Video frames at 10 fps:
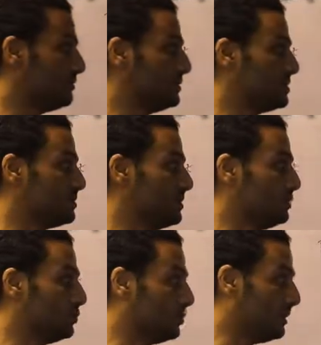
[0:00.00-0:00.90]
difference
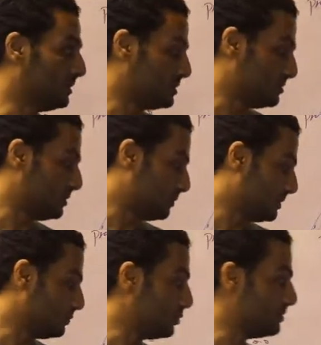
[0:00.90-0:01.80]
B2 minus
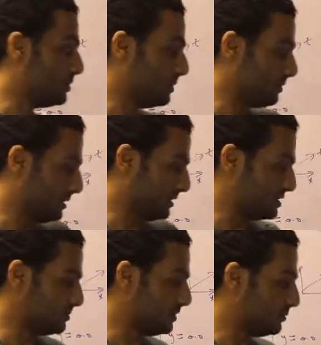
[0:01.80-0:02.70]
B1 or B1
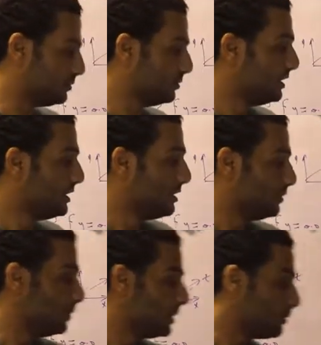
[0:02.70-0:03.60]
minus B2
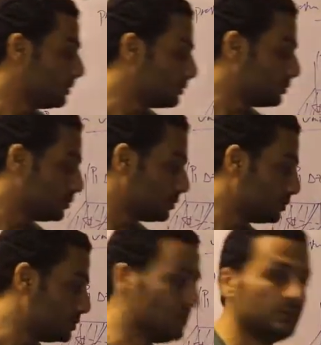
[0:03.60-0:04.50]
will equal to
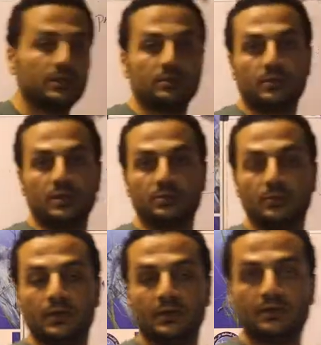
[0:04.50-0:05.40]
rho G multiplied
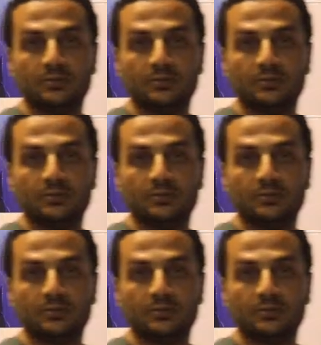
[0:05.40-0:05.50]
by